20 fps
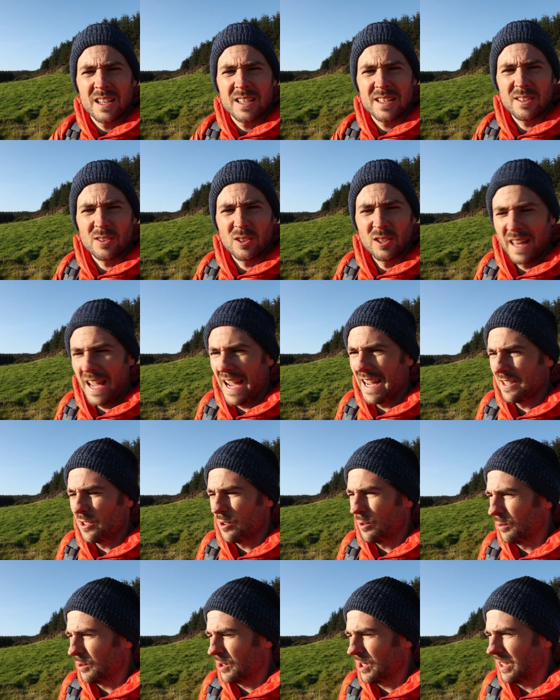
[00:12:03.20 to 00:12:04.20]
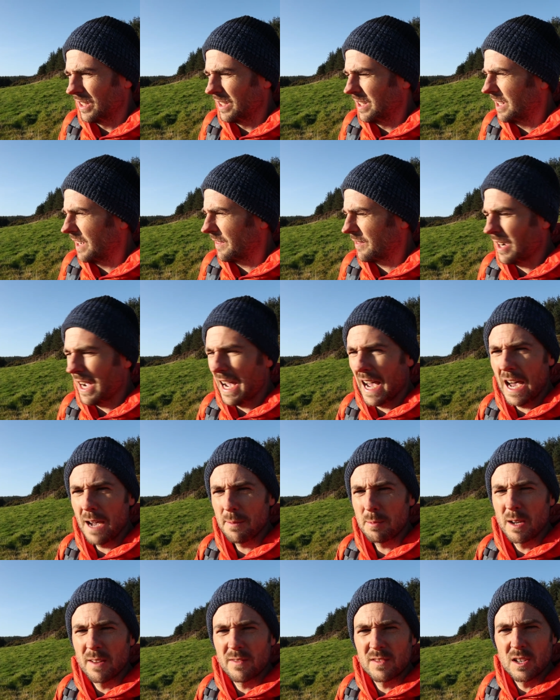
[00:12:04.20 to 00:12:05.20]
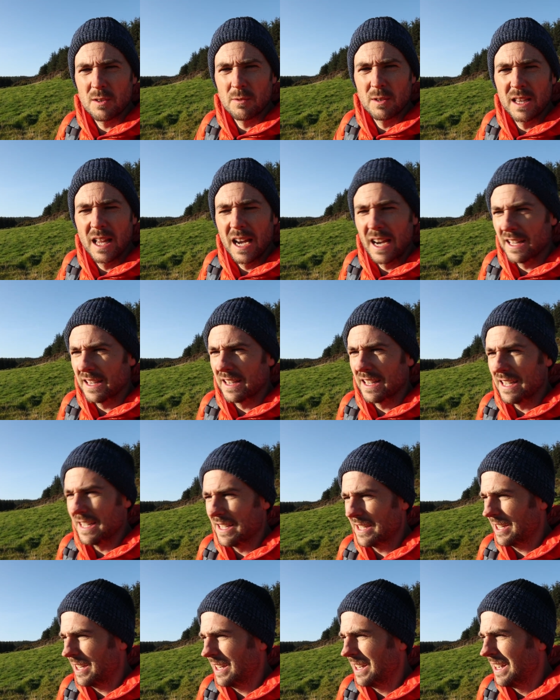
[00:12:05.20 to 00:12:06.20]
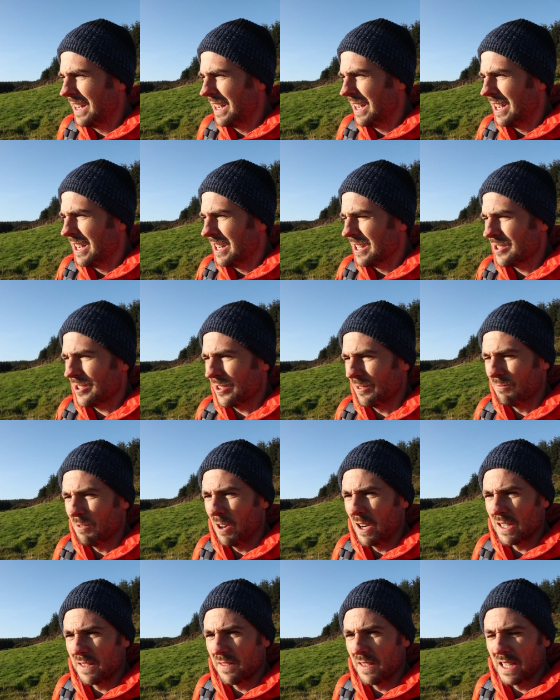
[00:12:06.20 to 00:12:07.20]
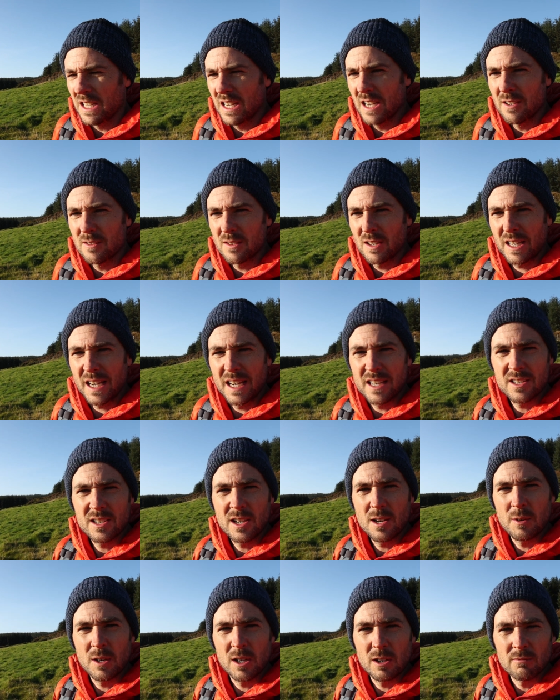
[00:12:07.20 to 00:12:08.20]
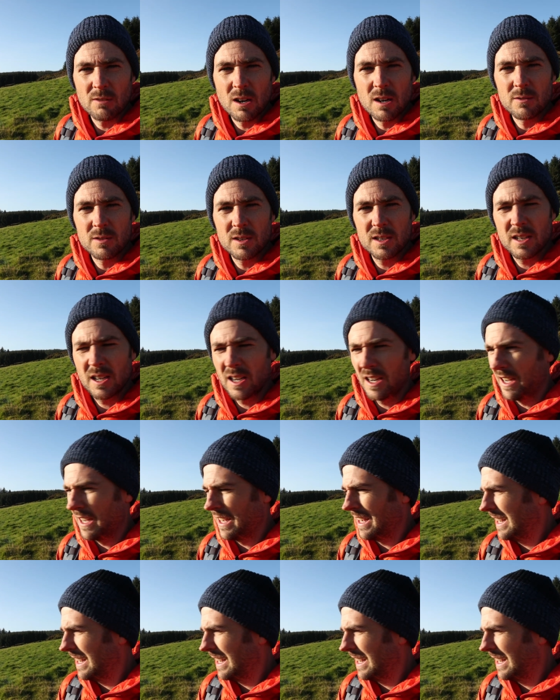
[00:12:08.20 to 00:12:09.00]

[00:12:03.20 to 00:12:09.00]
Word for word: Still got the head torch on. I've got a habit of doing that in these sunrise videos. I get so engrossed